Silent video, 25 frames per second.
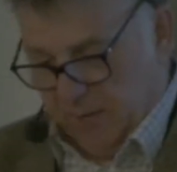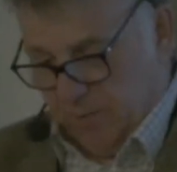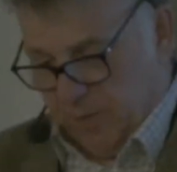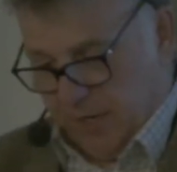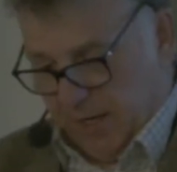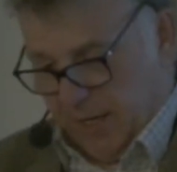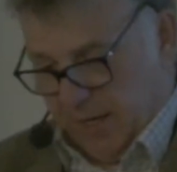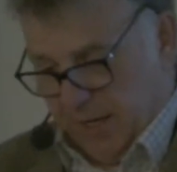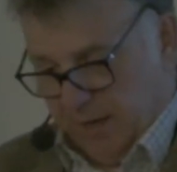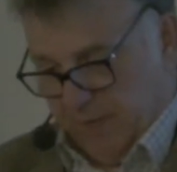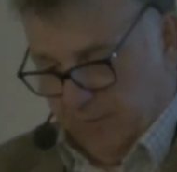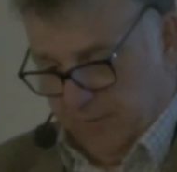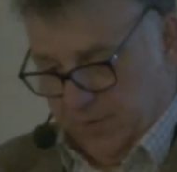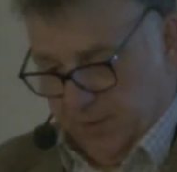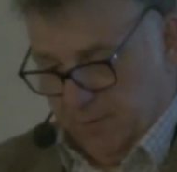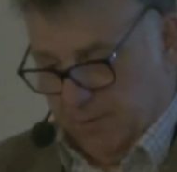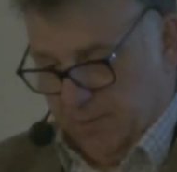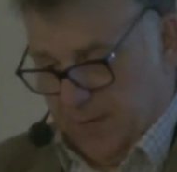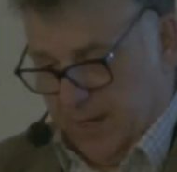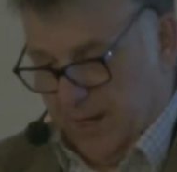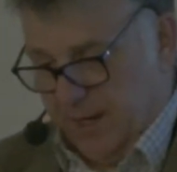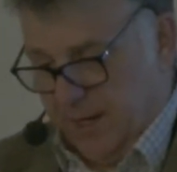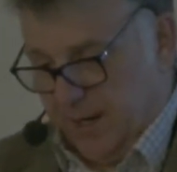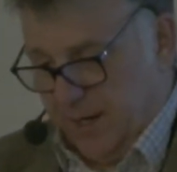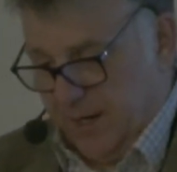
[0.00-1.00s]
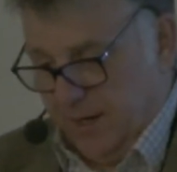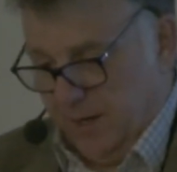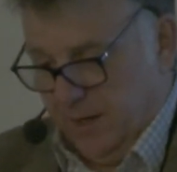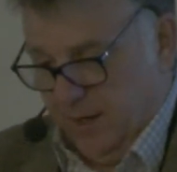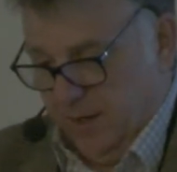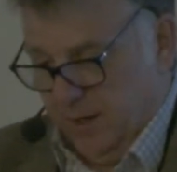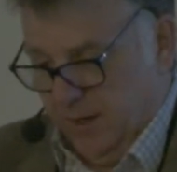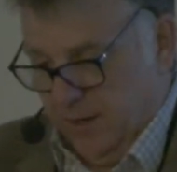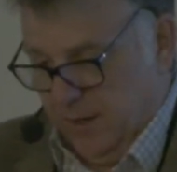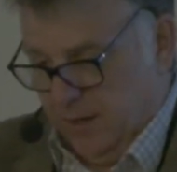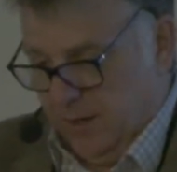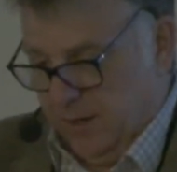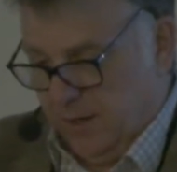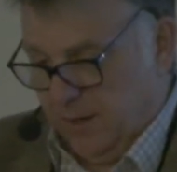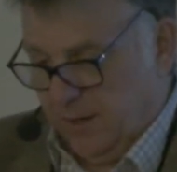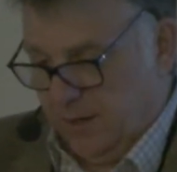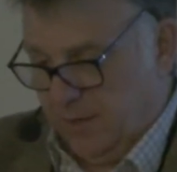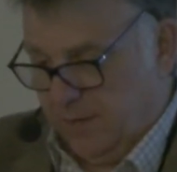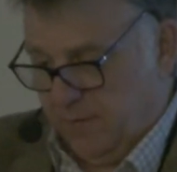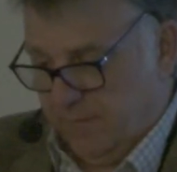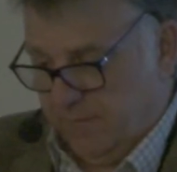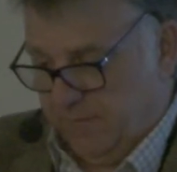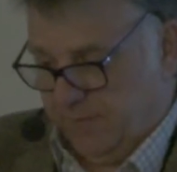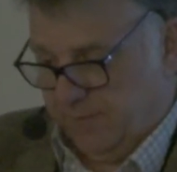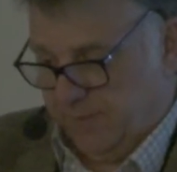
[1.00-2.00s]
we have the Mayor
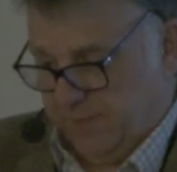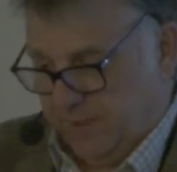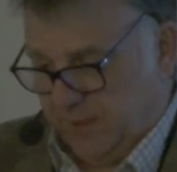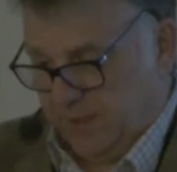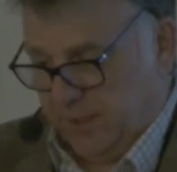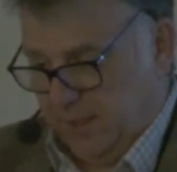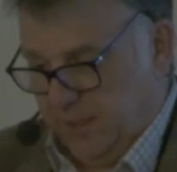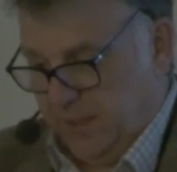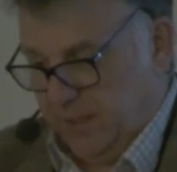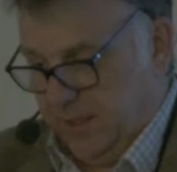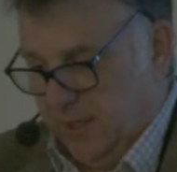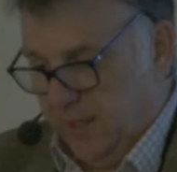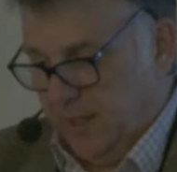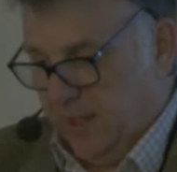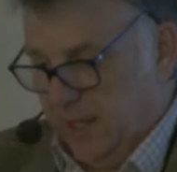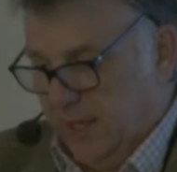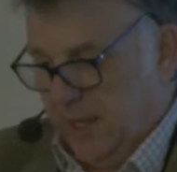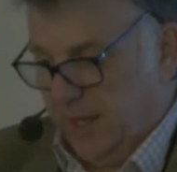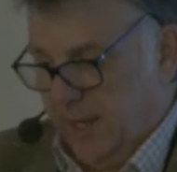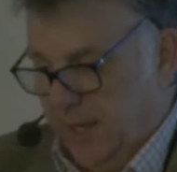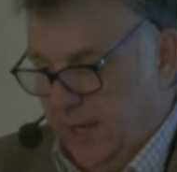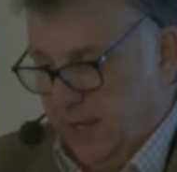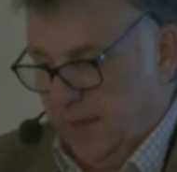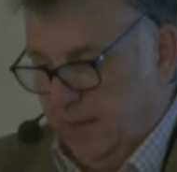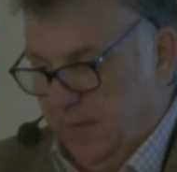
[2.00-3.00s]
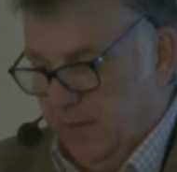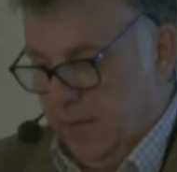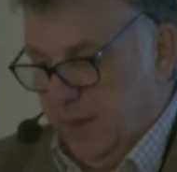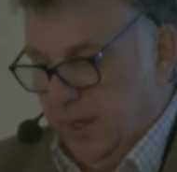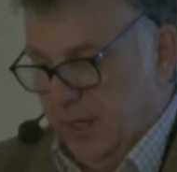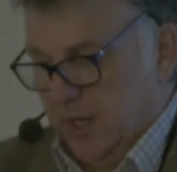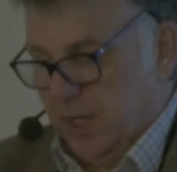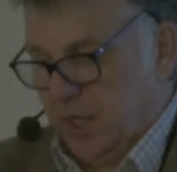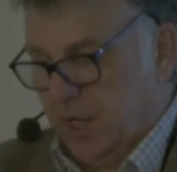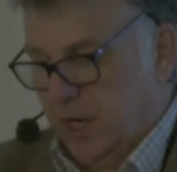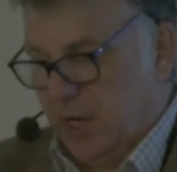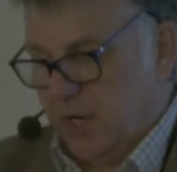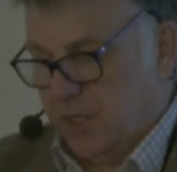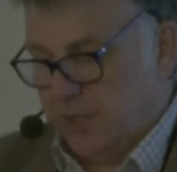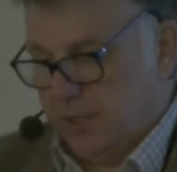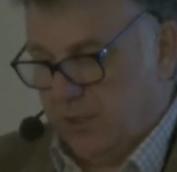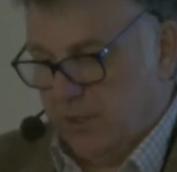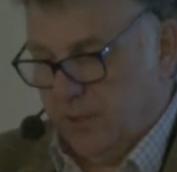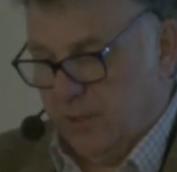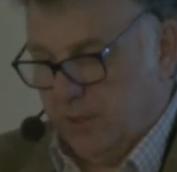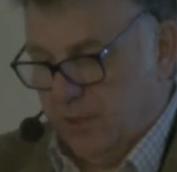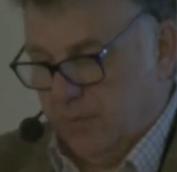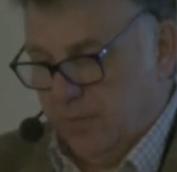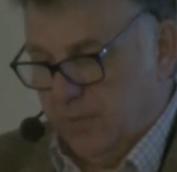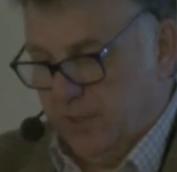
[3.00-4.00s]
of the
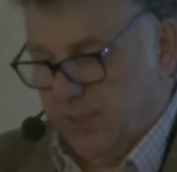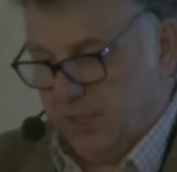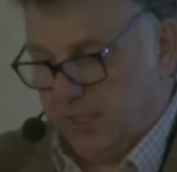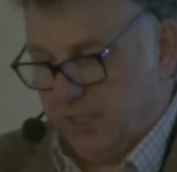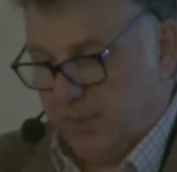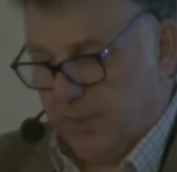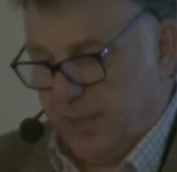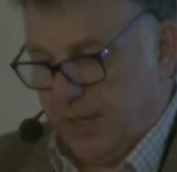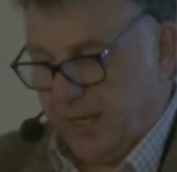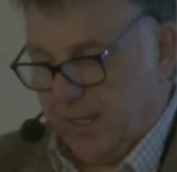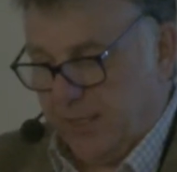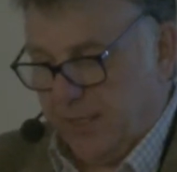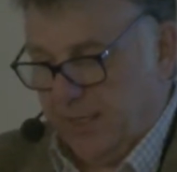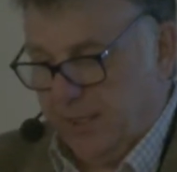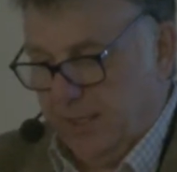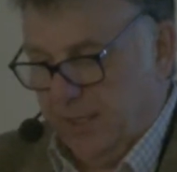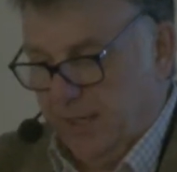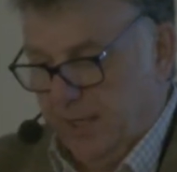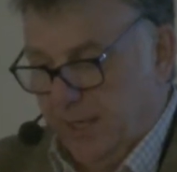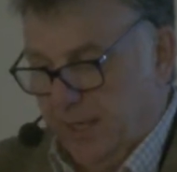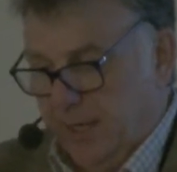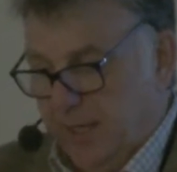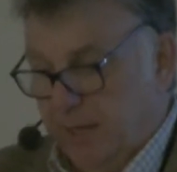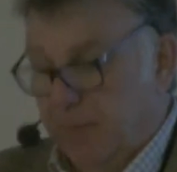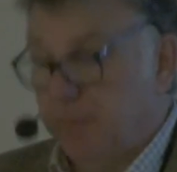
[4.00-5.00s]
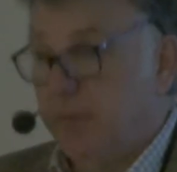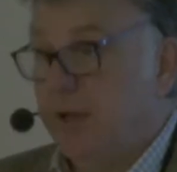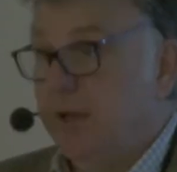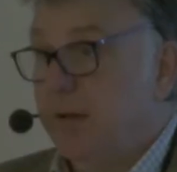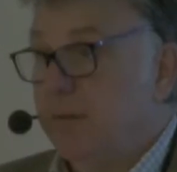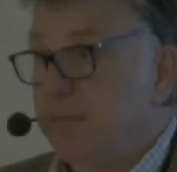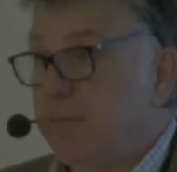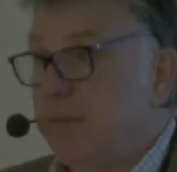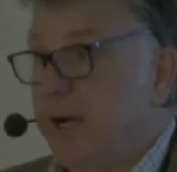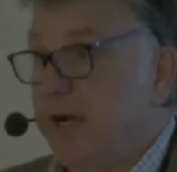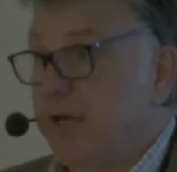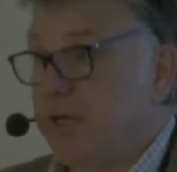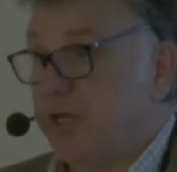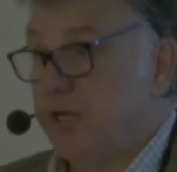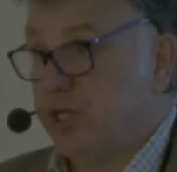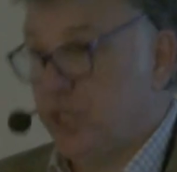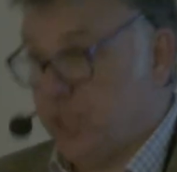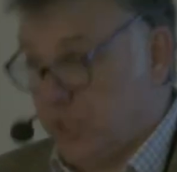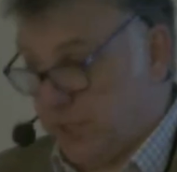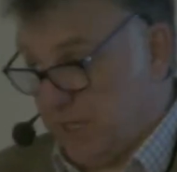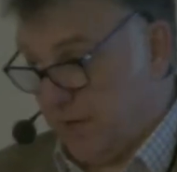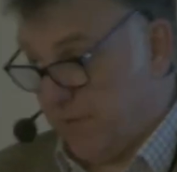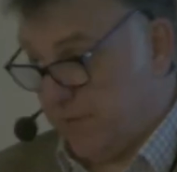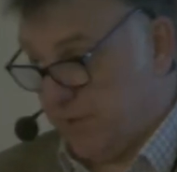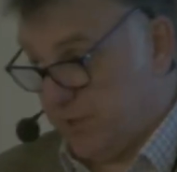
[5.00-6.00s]
Garda Municipality, Magnus
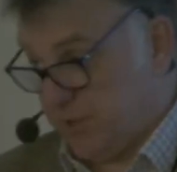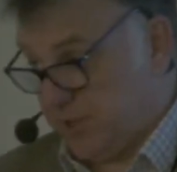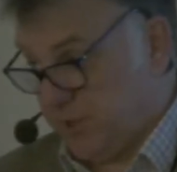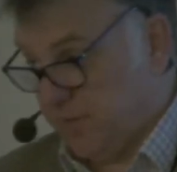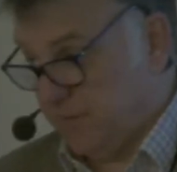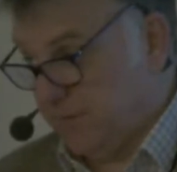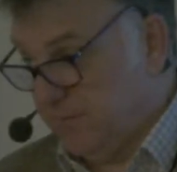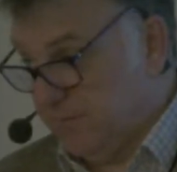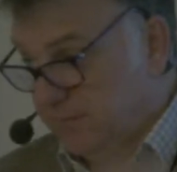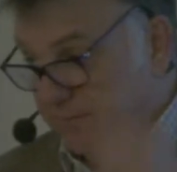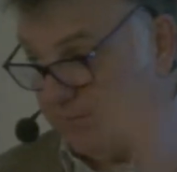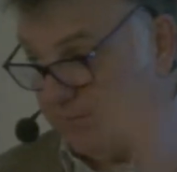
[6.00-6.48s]
Stephenson.